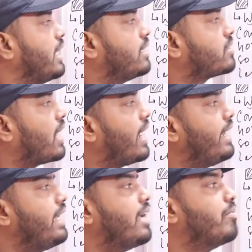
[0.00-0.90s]
in
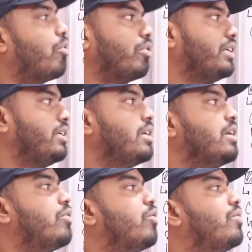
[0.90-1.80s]
sliding a body
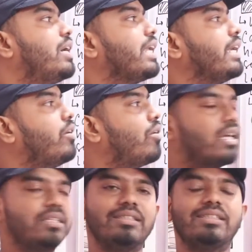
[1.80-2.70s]
over a
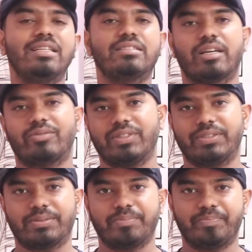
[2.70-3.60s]
horizontal
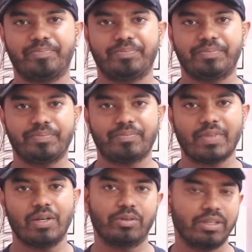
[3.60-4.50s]
surface.
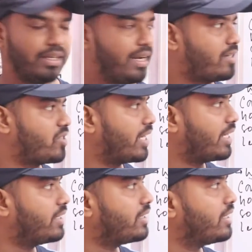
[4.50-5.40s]
Okay, let's check
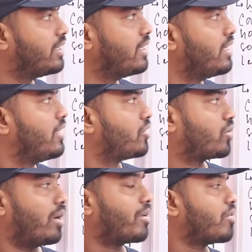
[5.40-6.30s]
it.
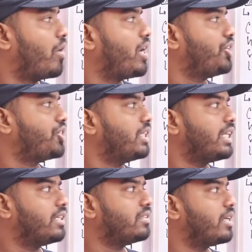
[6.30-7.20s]
So our condition,
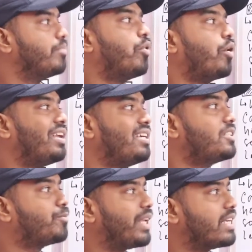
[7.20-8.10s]
that is a body
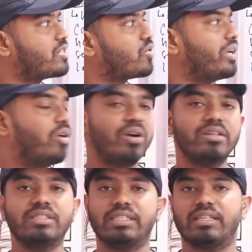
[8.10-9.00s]
is placed on a
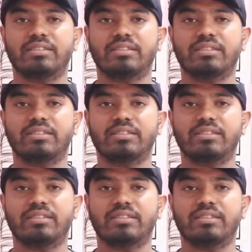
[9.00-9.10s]
horizontal